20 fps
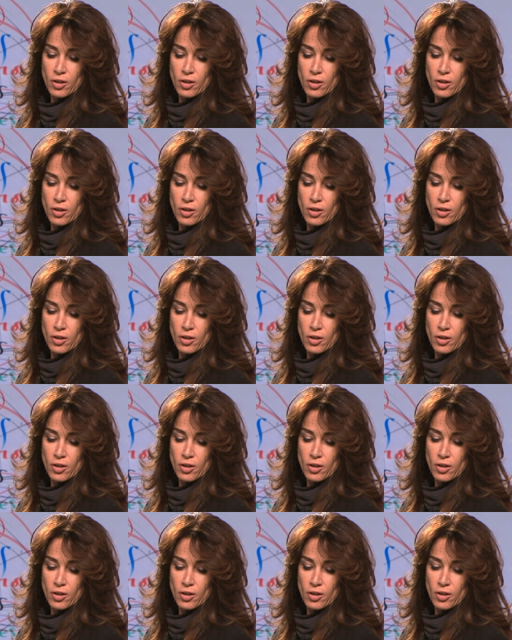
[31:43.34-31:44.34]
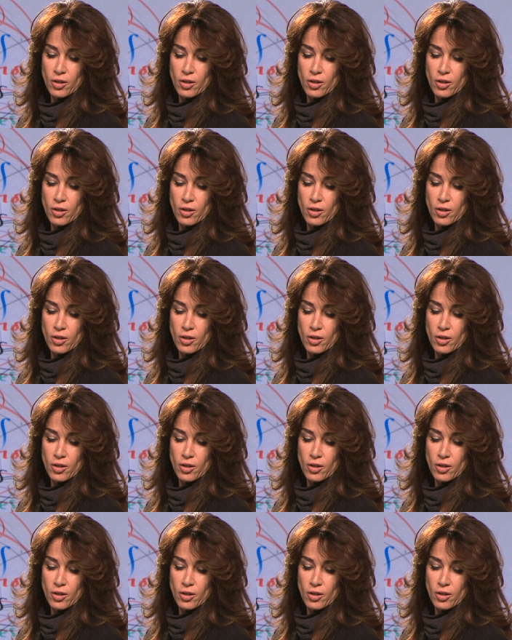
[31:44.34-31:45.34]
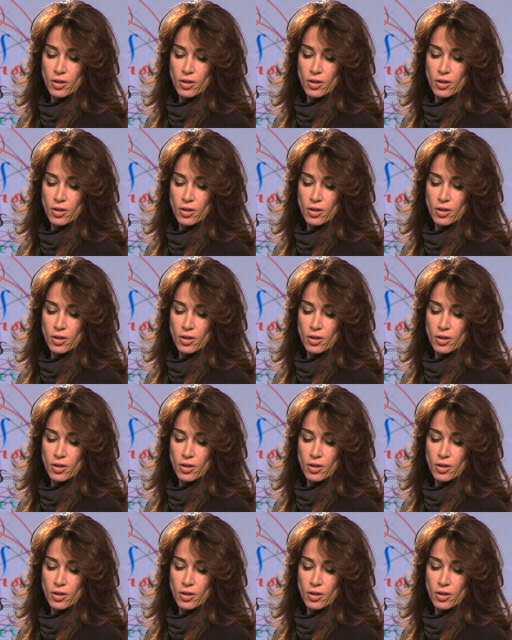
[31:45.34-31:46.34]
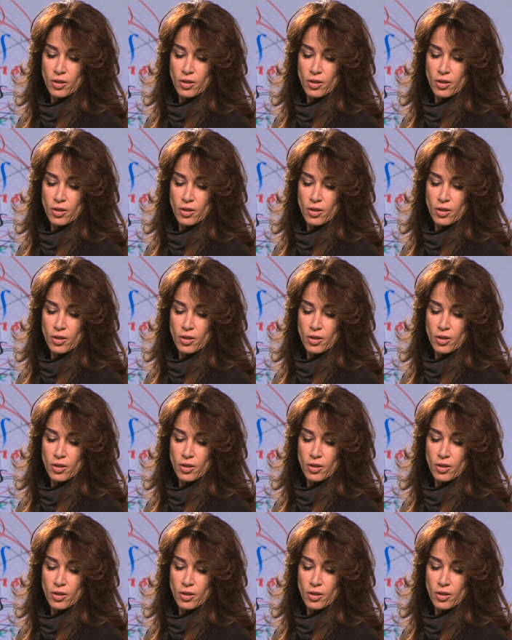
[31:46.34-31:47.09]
(no lip movement)